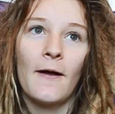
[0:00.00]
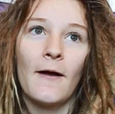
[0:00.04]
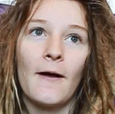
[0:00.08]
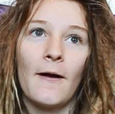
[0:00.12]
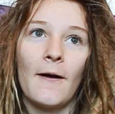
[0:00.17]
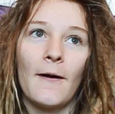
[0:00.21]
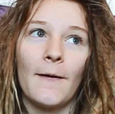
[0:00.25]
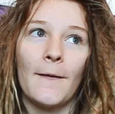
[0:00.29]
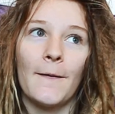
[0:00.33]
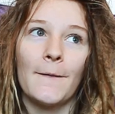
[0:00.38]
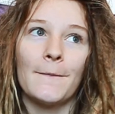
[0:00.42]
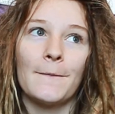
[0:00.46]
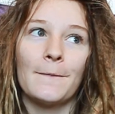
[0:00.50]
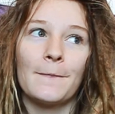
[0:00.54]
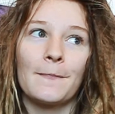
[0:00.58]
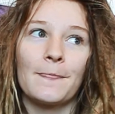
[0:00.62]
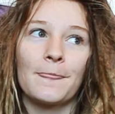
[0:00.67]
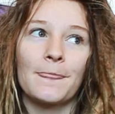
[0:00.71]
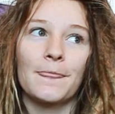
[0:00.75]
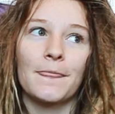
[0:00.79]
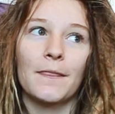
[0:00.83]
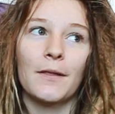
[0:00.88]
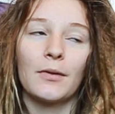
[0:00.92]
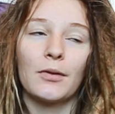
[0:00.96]
the
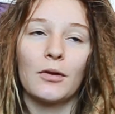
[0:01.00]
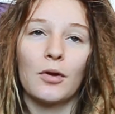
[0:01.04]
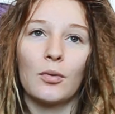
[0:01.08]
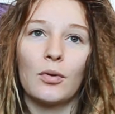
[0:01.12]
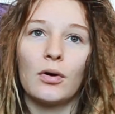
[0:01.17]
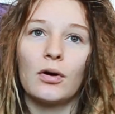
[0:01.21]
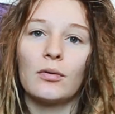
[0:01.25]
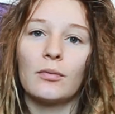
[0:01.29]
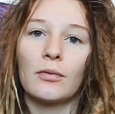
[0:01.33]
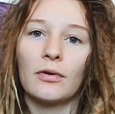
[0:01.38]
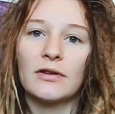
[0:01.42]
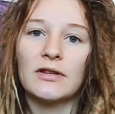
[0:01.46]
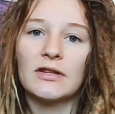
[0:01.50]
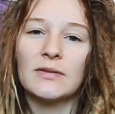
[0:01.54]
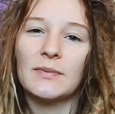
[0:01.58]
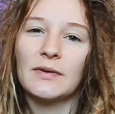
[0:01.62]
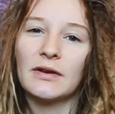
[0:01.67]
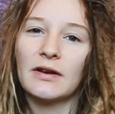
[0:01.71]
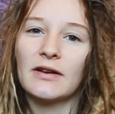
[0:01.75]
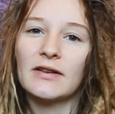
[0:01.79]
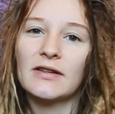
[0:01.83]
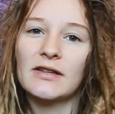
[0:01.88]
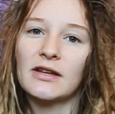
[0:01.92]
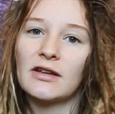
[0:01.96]
lower ones,
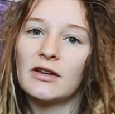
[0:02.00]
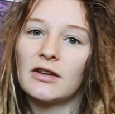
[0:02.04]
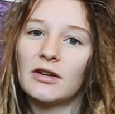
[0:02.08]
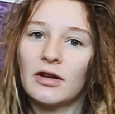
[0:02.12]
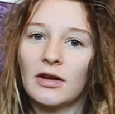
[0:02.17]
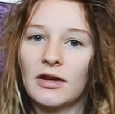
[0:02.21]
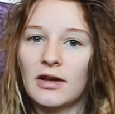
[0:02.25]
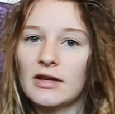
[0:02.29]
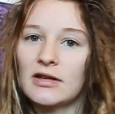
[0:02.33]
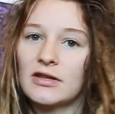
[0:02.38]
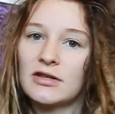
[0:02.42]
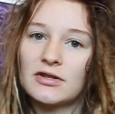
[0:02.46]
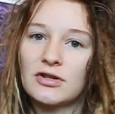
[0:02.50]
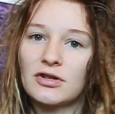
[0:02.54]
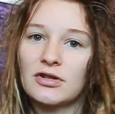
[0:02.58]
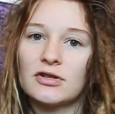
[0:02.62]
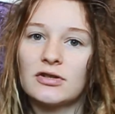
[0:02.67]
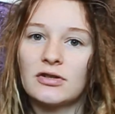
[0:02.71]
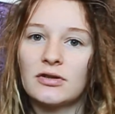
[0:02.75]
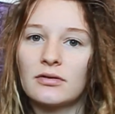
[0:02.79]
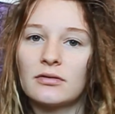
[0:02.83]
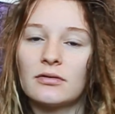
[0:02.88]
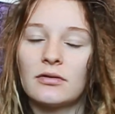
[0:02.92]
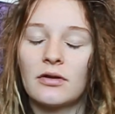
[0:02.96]
because I guess
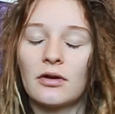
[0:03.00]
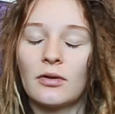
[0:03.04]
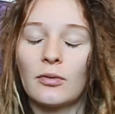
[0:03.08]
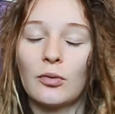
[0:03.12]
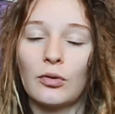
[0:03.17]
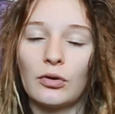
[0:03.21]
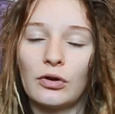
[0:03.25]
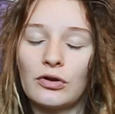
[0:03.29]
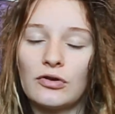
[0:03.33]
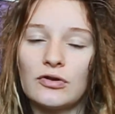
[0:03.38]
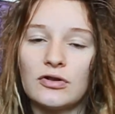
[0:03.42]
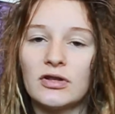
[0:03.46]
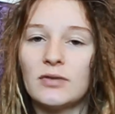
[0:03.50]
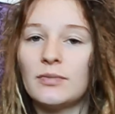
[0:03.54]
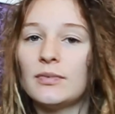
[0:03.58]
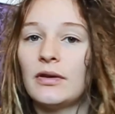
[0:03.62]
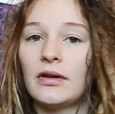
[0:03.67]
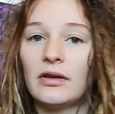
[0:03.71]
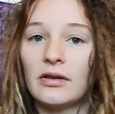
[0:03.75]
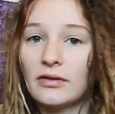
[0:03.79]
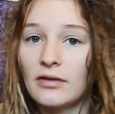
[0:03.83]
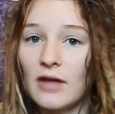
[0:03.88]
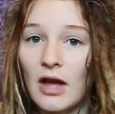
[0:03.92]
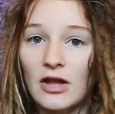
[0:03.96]
just they weren't used to
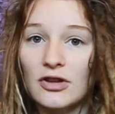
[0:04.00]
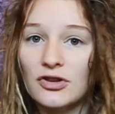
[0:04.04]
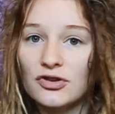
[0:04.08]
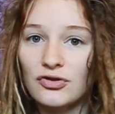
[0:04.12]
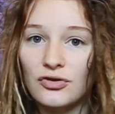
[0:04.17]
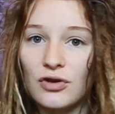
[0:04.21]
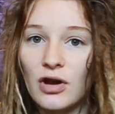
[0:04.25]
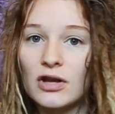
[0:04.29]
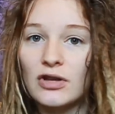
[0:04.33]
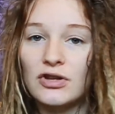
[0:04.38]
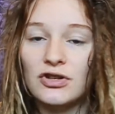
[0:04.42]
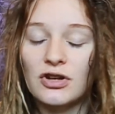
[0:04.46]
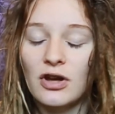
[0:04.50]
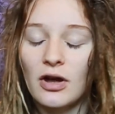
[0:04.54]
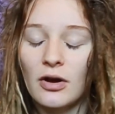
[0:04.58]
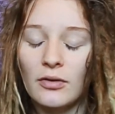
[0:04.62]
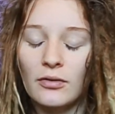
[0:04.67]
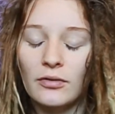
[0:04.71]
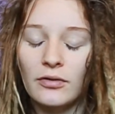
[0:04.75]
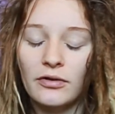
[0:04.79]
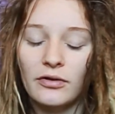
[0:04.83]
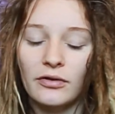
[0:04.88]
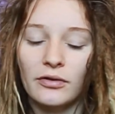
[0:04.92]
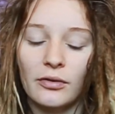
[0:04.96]
being that stretched
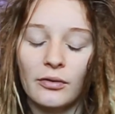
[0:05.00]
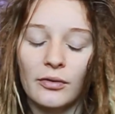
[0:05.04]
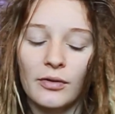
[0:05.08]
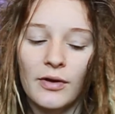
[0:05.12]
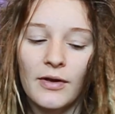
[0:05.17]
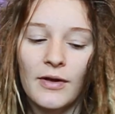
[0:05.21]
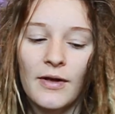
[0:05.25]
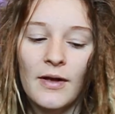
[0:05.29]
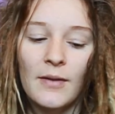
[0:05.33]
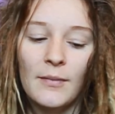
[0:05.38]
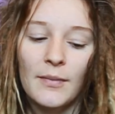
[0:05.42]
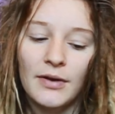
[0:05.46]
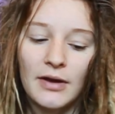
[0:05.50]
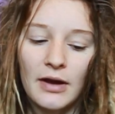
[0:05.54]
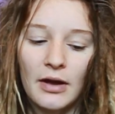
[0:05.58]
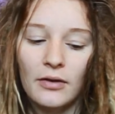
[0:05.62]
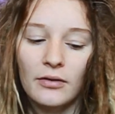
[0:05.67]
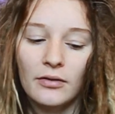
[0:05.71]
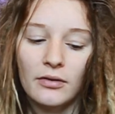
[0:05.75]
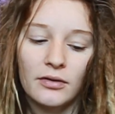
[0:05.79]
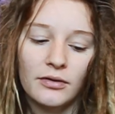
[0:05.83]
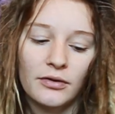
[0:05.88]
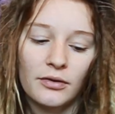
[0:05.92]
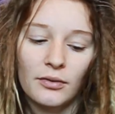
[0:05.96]
out. So but
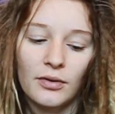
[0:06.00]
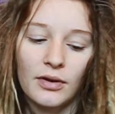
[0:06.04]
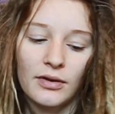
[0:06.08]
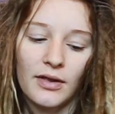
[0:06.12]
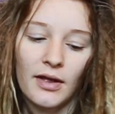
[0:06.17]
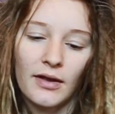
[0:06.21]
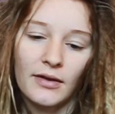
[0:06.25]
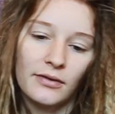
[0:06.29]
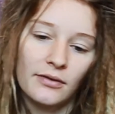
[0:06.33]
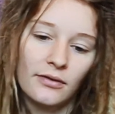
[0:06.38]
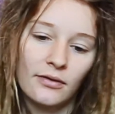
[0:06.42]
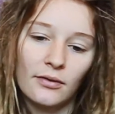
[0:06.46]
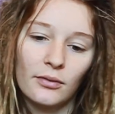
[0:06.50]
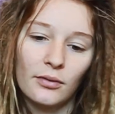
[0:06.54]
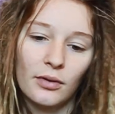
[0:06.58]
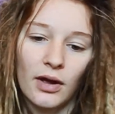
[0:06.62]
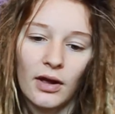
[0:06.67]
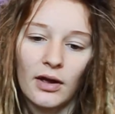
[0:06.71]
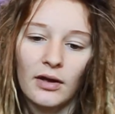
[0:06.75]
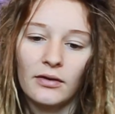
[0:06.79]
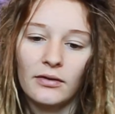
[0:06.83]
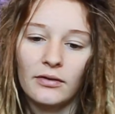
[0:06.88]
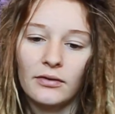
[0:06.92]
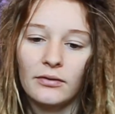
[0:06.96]
now that's
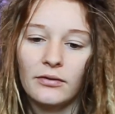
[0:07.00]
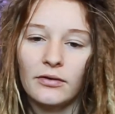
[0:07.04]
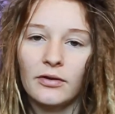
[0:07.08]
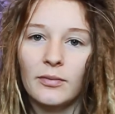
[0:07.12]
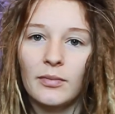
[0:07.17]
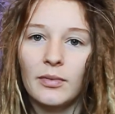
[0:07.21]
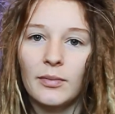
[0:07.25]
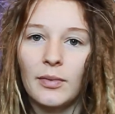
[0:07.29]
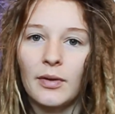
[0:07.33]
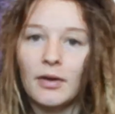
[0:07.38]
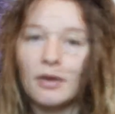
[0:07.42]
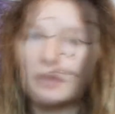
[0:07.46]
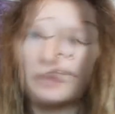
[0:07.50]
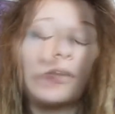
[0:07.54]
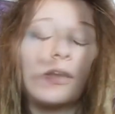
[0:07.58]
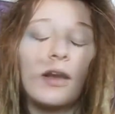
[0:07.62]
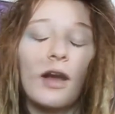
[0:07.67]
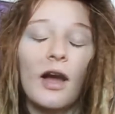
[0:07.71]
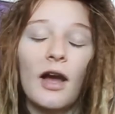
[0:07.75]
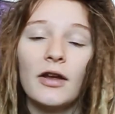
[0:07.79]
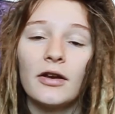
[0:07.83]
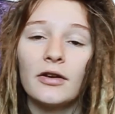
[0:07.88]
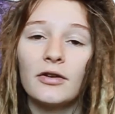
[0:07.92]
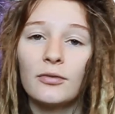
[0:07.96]
okay, so it's a bit better.
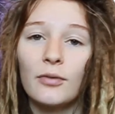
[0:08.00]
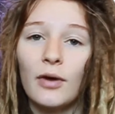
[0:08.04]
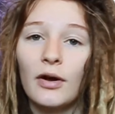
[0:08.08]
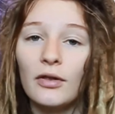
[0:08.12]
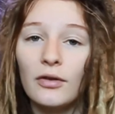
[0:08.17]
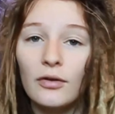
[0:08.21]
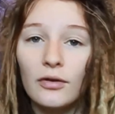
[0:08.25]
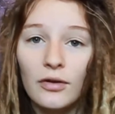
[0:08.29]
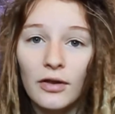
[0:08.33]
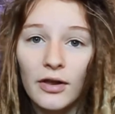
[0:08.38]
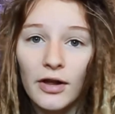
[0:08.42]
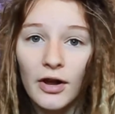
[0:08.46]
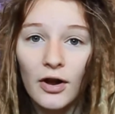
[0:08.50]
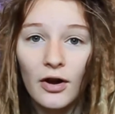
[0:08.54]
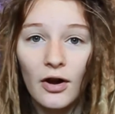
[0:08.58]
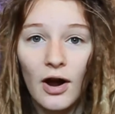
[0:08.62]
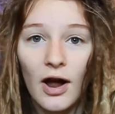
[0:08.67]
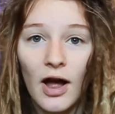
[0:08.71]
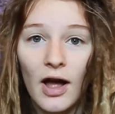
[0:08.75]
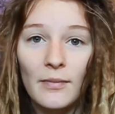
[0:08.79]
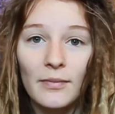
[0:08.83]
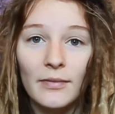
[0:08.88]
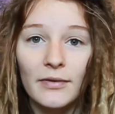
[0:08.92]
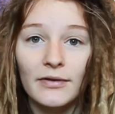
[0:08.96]
Do I look like
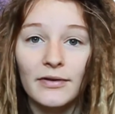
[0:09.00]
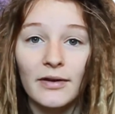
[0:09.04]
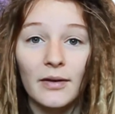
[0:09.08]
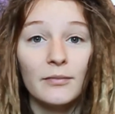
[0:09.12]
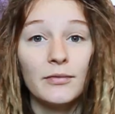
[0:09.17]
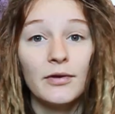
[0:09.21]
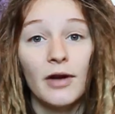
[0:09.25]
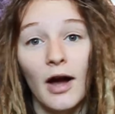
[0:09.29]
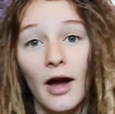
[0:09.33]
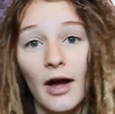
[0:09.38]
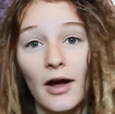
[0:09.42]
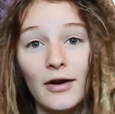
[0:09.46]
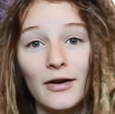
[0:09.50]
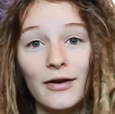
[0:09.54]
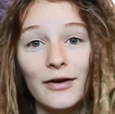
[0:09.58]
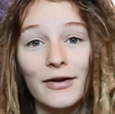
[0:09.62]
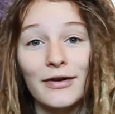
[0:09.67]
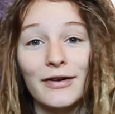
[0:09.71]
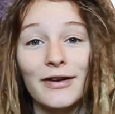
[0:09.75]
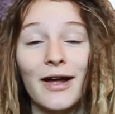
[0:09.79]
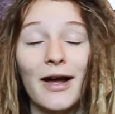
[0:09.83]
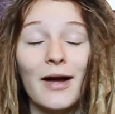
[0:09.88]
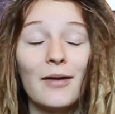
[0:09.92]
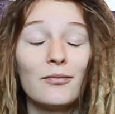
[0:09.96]
crap? Because I'm tired.
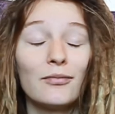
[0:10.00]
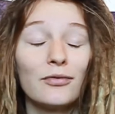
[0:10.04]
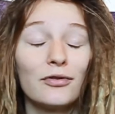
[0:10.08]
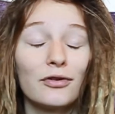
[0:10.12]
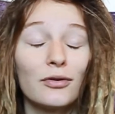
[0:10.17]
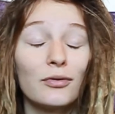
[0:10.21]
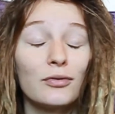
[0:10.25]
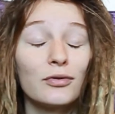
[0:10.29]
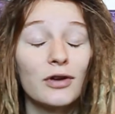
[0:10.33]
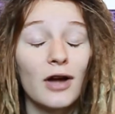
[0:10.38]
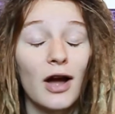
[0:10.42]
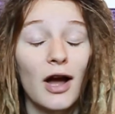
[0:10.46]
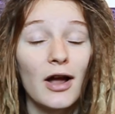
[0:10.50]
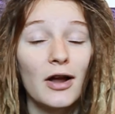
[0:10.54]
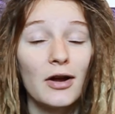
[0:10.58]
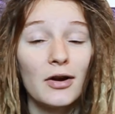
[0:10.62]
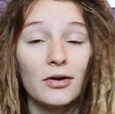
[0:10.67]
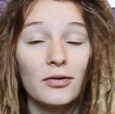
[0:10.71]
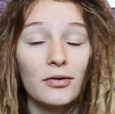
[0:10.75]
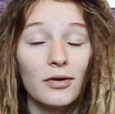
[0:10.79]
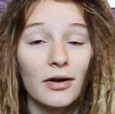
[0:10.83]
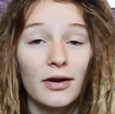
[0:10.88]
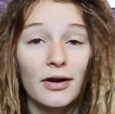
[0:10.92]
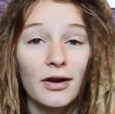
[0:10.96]
I'm so
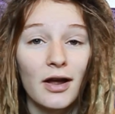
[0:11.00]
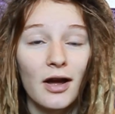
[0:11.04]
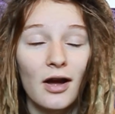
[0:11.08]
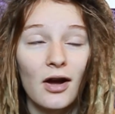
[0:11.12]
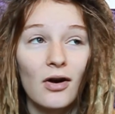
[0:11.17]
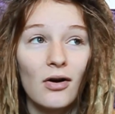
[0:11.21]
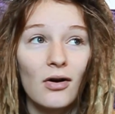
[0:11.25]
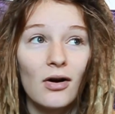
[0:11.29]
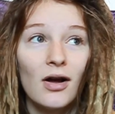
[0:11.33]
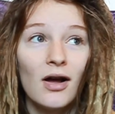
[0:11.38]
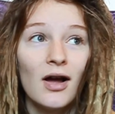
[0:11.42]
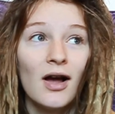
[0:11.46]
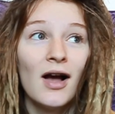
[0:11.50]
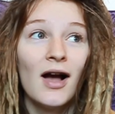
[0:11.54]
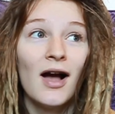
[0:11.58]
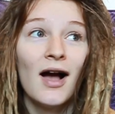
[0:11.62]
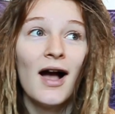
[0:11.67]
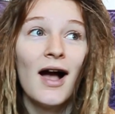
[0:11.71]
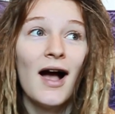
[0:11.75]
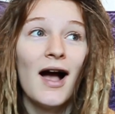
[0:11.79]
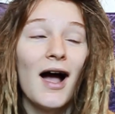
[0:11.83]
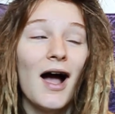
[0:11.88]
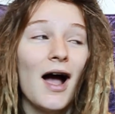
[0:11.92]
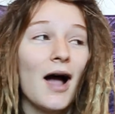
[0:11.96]
tired right now.
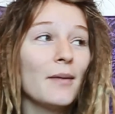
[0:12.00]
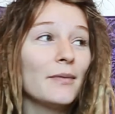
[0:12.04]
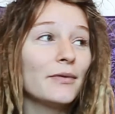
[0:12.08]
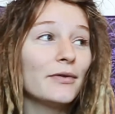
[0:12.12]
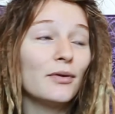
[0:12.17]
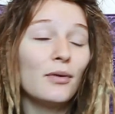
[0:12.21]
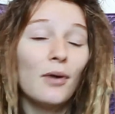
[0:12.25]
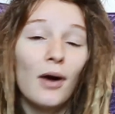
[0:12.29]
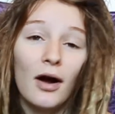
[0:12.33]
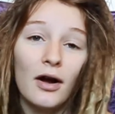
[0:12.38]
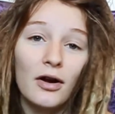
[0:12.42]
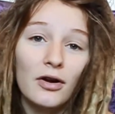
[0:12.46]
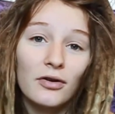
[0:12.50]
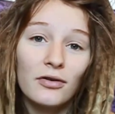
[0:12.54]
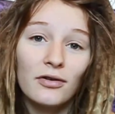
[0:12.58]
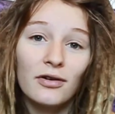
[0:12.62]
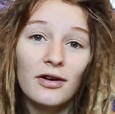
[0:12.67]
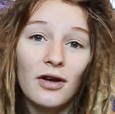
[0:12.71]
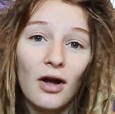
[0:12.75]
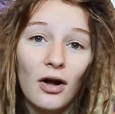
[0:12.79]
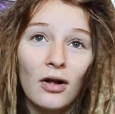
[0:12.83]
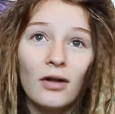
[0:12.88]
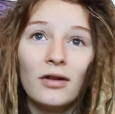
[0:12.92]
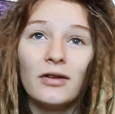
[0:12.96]
I'm so
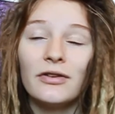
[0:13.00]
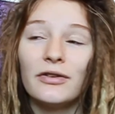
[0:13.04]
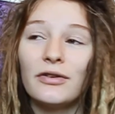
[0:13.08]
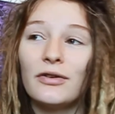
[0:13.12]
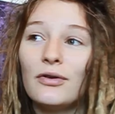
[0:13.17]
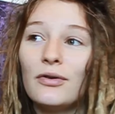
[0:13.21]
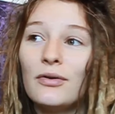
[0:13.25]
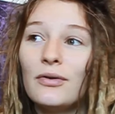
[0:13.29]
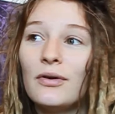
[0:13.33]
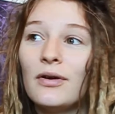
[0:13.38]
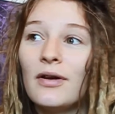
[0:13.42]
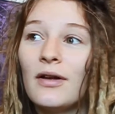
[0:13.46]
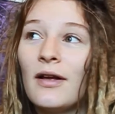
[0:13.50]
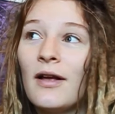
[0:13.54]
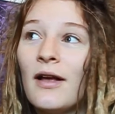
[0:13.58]
hungry also.